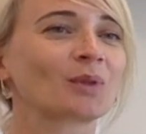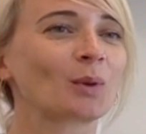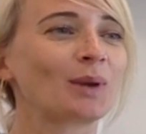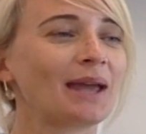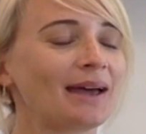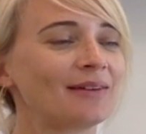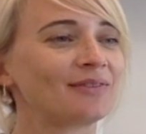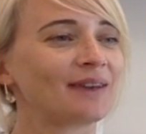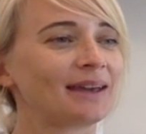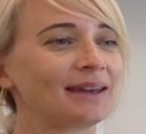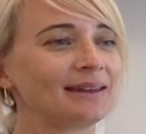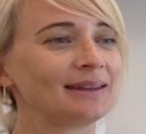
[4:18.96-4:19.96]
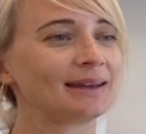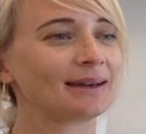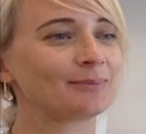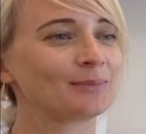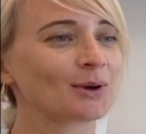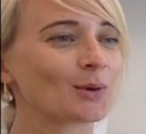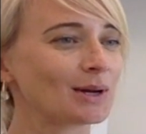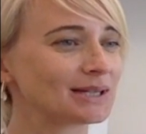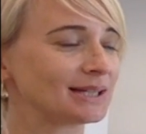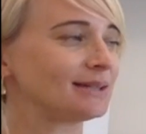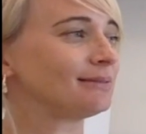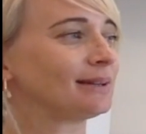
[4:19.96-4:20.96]
We have quite
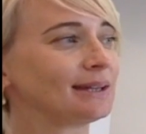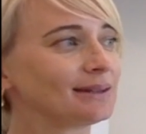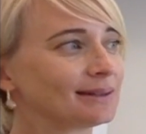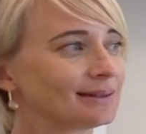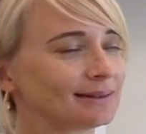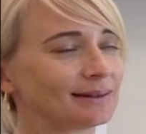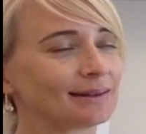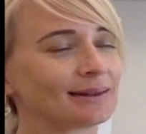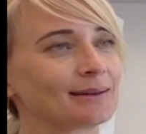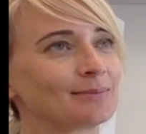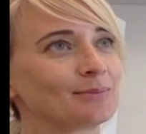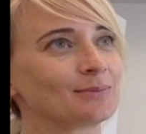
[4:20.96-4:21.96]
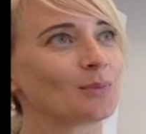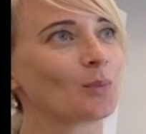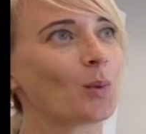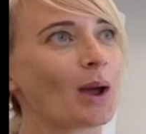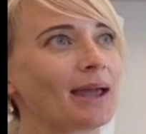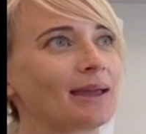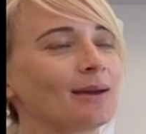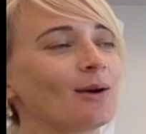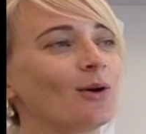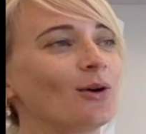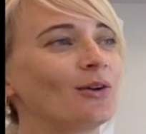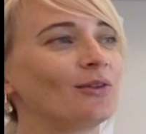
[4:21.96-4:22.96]
a unique
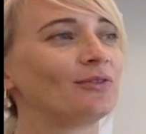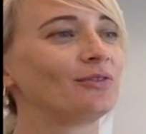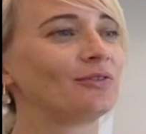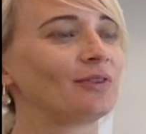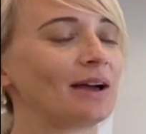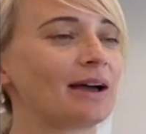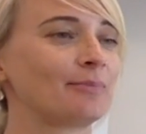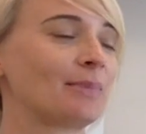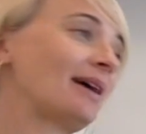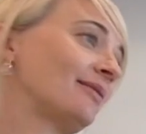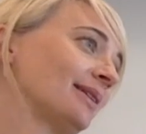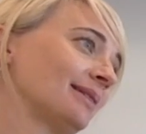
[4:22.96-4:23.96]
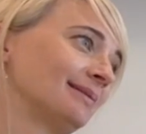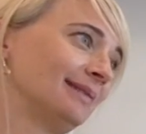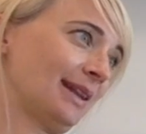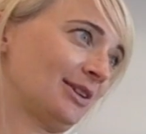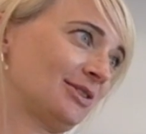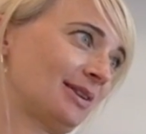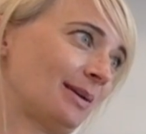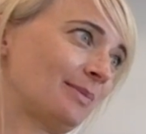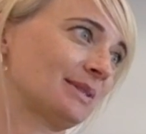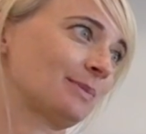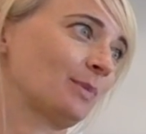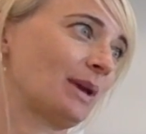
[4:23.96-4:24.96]
way of having
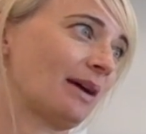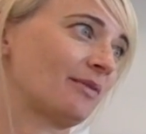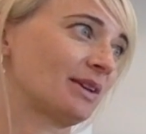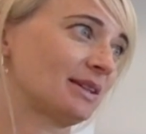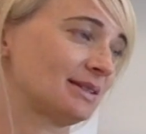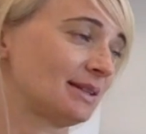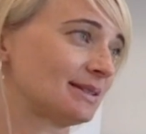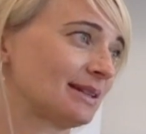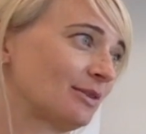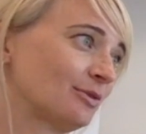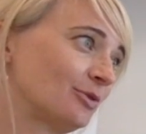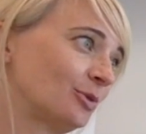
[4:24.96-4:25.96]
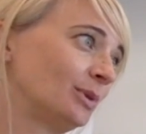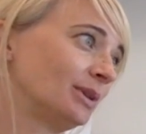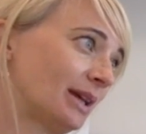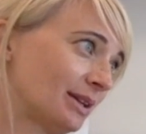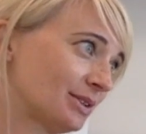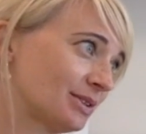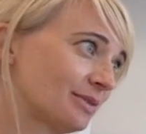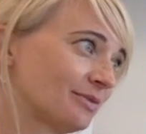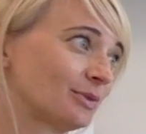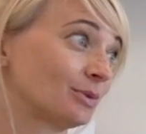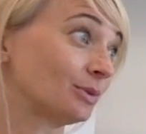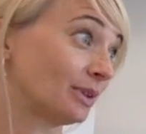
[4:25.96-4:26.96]
lunchtimes. We have a sit-down formal lunch
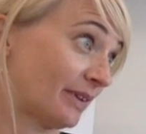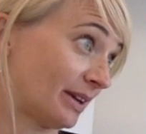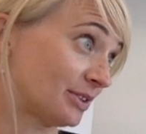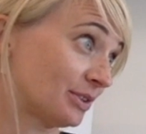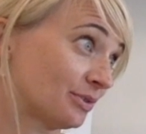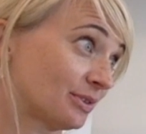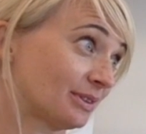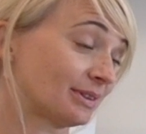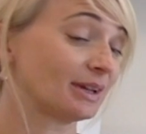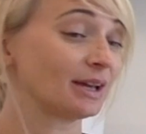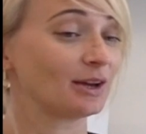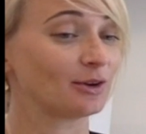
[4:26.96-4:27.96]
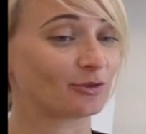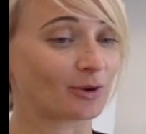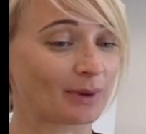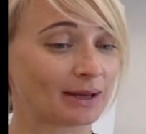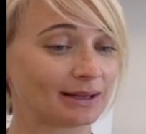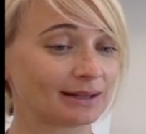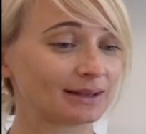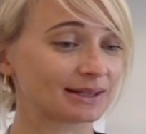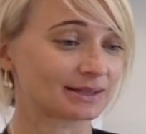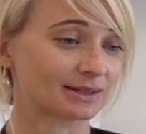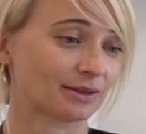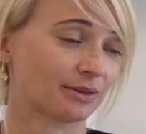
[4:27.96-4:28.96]
for all of our children, from our
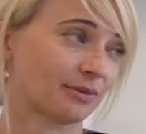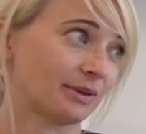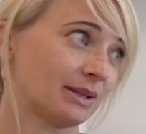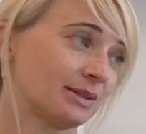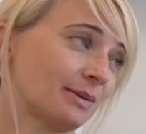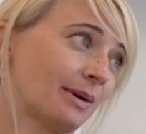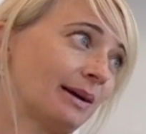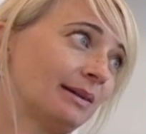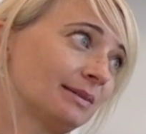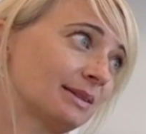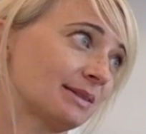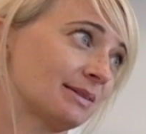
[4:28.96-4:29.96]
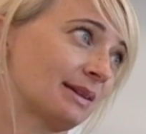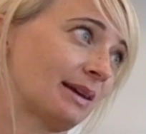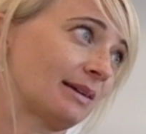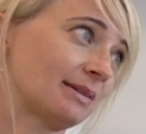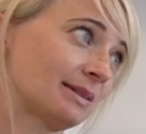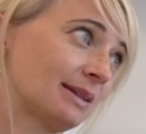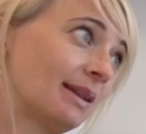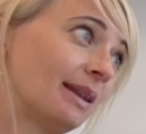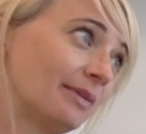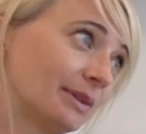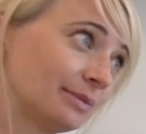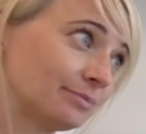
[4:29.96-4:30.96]
littlest at 3 to our eldest at
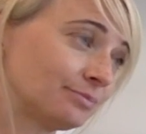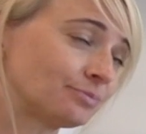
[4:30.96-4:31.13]
11.